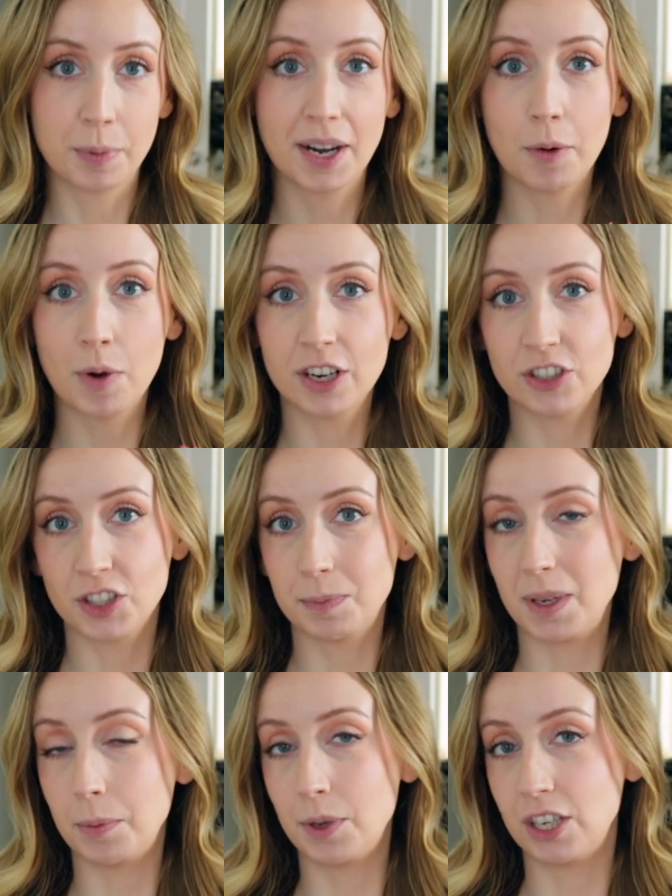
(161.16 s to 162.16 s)
but I wanna just
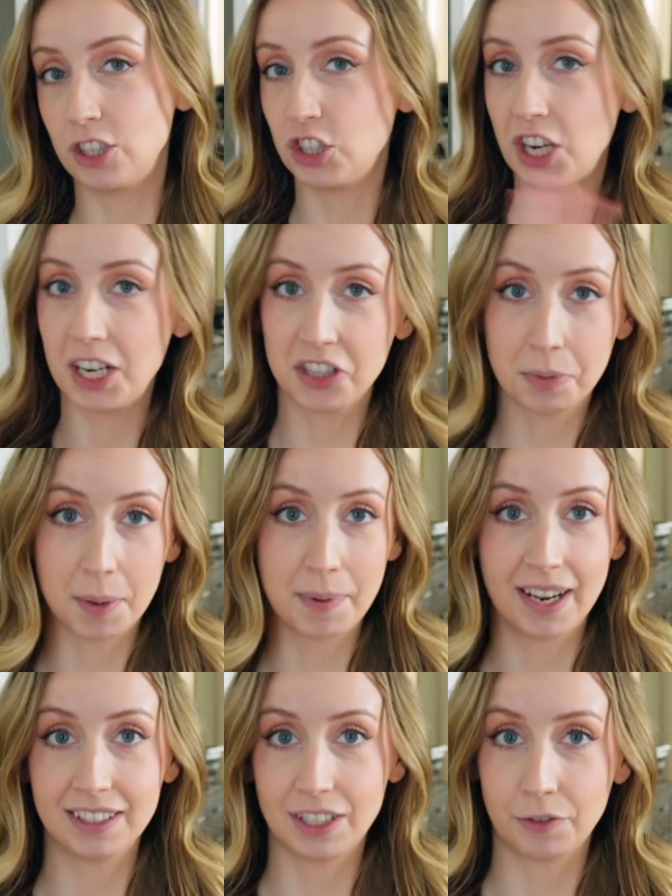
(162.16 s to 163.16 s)
be able to change my
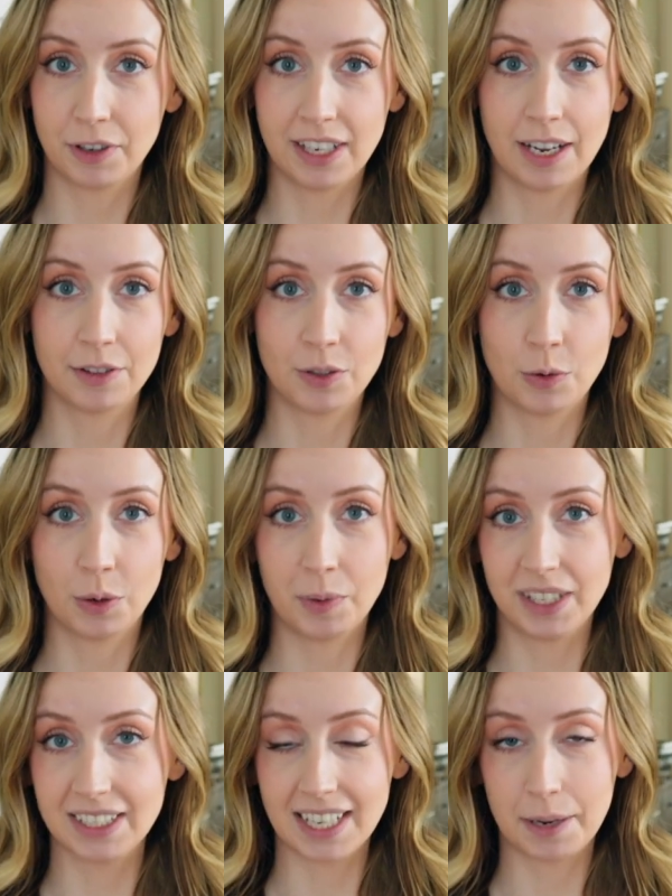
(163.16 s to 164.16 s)
pants and run out the door
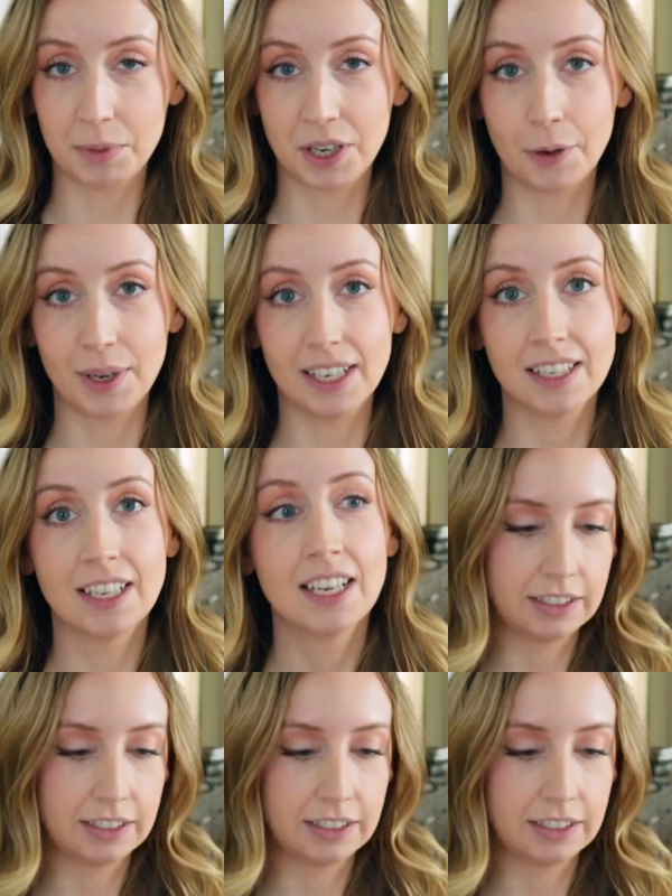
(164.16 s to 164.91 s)
when it's time to go in.